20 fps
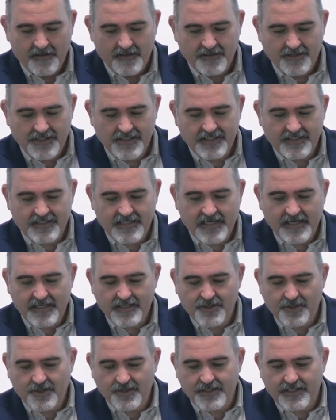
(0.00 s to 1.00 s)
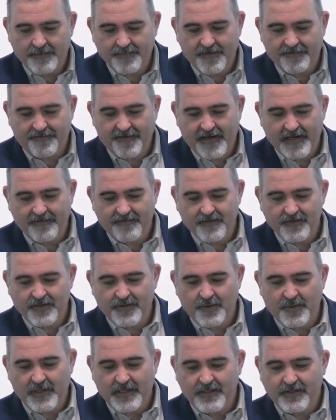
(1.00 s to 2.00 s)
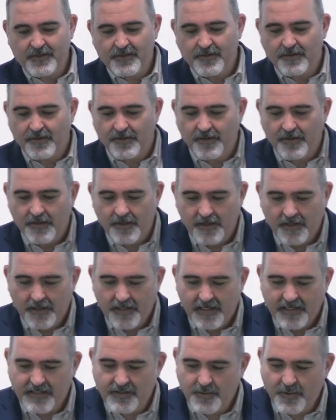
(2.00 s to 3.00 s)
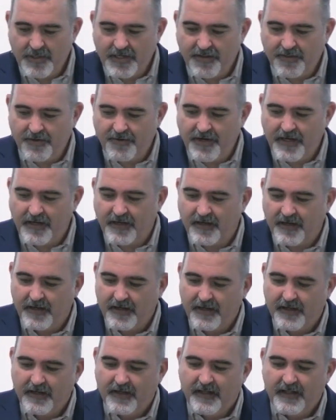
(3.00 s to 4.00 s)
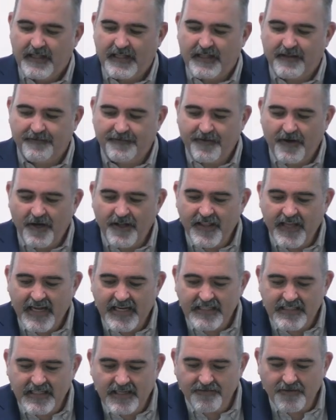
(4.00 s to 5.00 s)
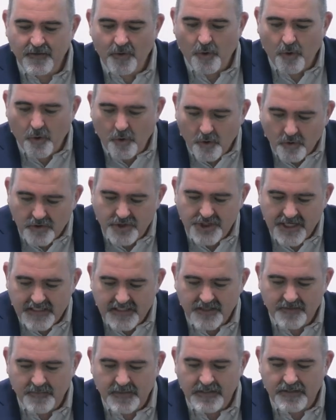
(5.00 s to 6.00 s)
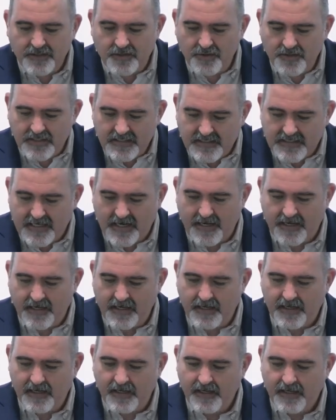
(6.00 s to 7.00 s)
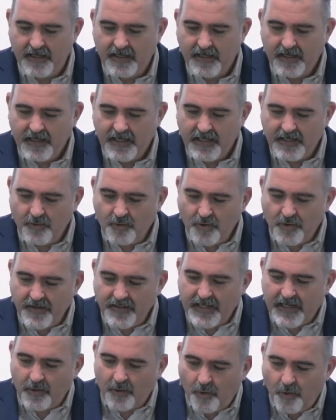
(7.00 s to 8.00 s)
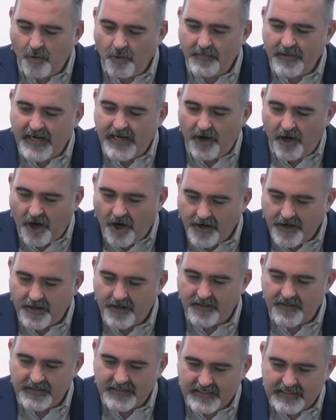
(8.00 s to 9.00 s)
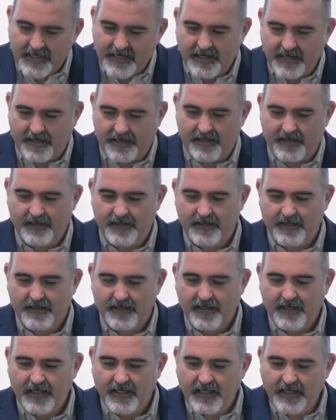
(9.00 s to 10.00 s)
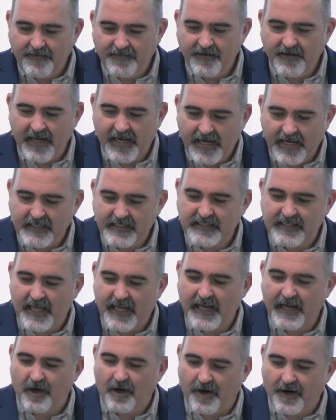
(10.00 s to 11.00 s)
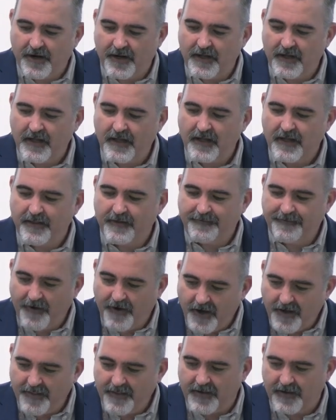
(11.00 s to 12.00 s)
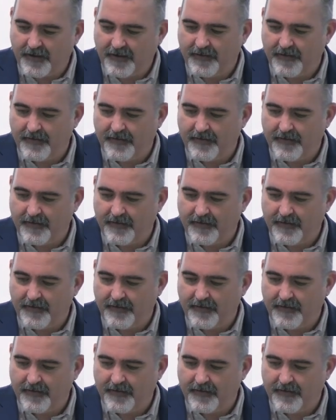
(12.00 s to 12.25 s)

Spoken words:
Jesus said in John chapter 5, verse 22 and 23, that the Father has given all judgment to the Son in order that all may honor the Son, even as they honor the Father.